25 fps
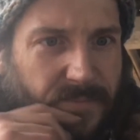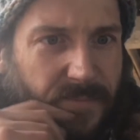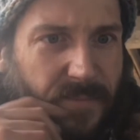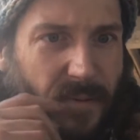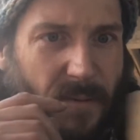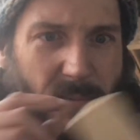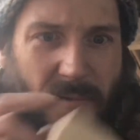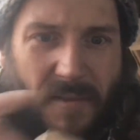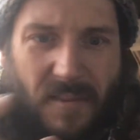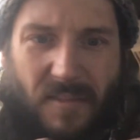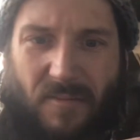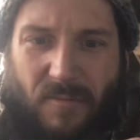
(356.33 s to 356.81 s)

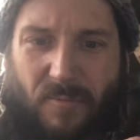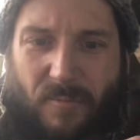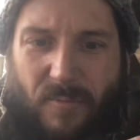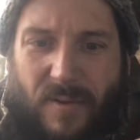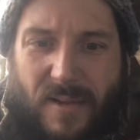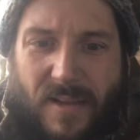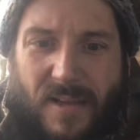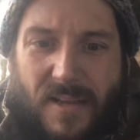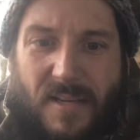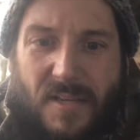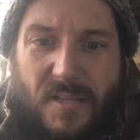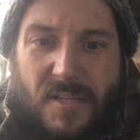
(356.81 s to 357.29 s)
maybe
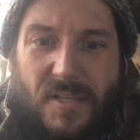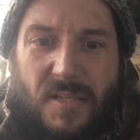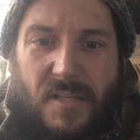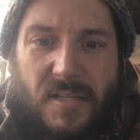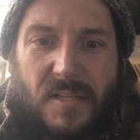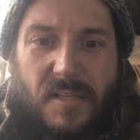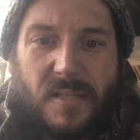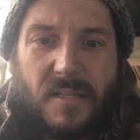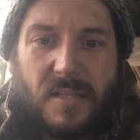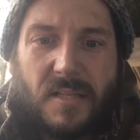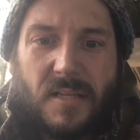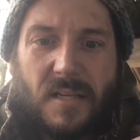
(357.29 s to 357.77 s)
3
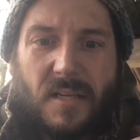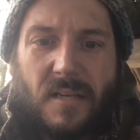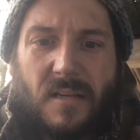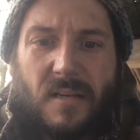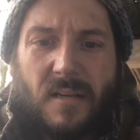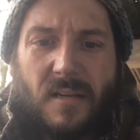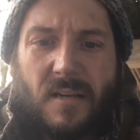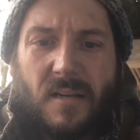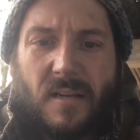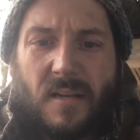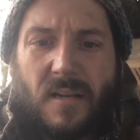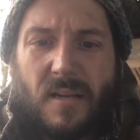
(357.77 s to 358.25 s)
inches,
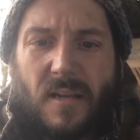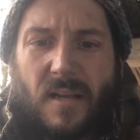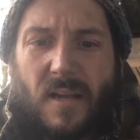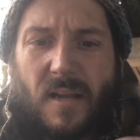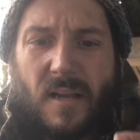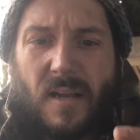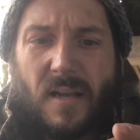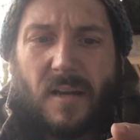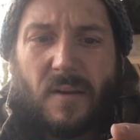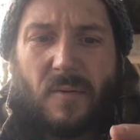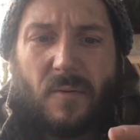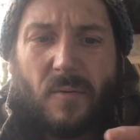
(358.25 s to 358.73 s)

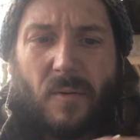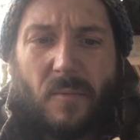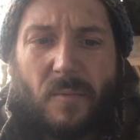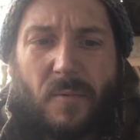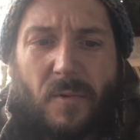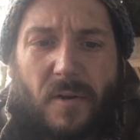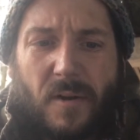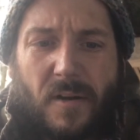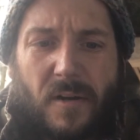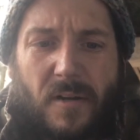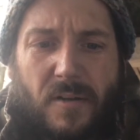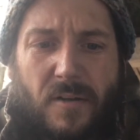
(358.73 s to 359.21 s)
and what we're
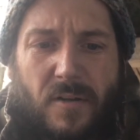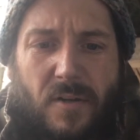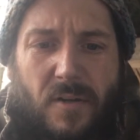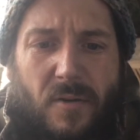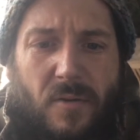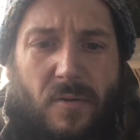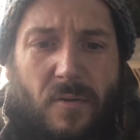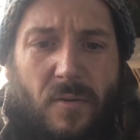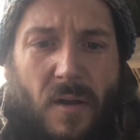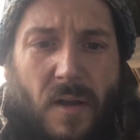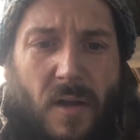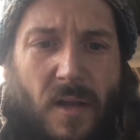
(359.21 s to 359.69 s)
going to
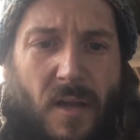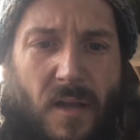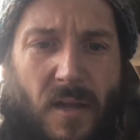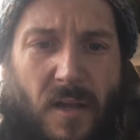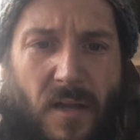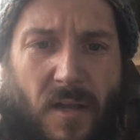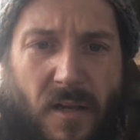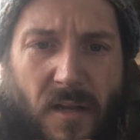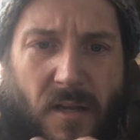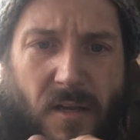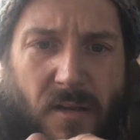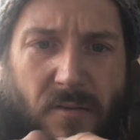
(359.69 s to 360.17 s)
do
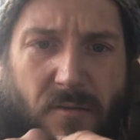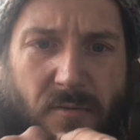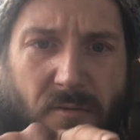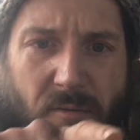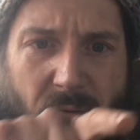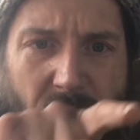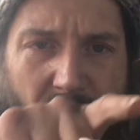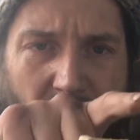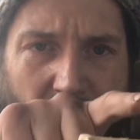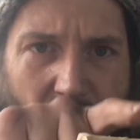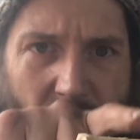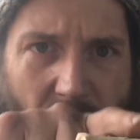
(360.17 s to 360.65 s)
is
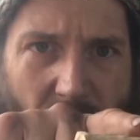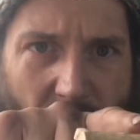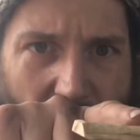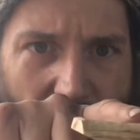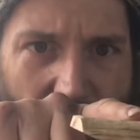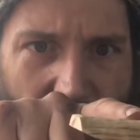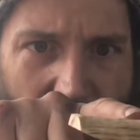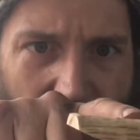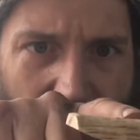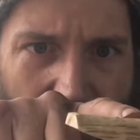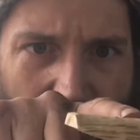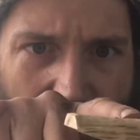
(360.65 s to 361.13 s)
we're going to
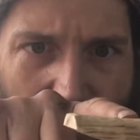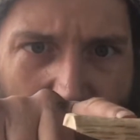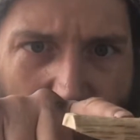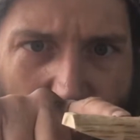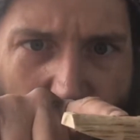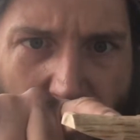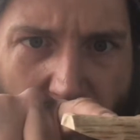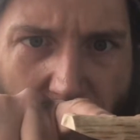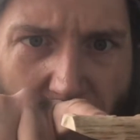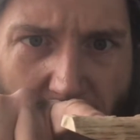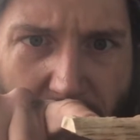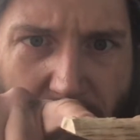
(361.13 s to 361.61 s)

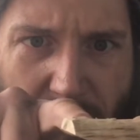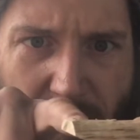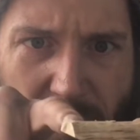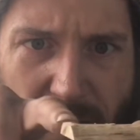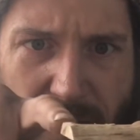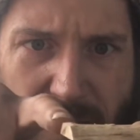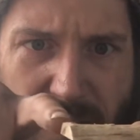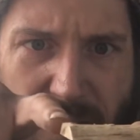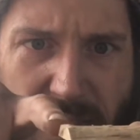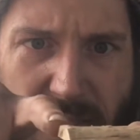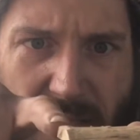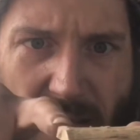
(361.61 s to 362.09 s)
whittle
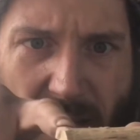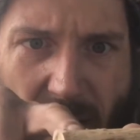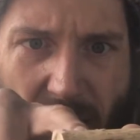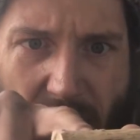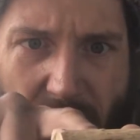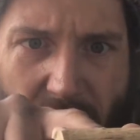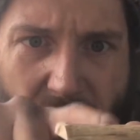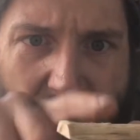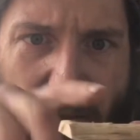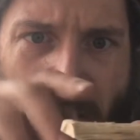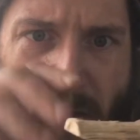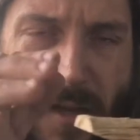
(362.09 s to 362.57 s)
this
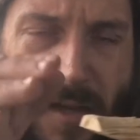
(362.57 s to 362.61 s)
down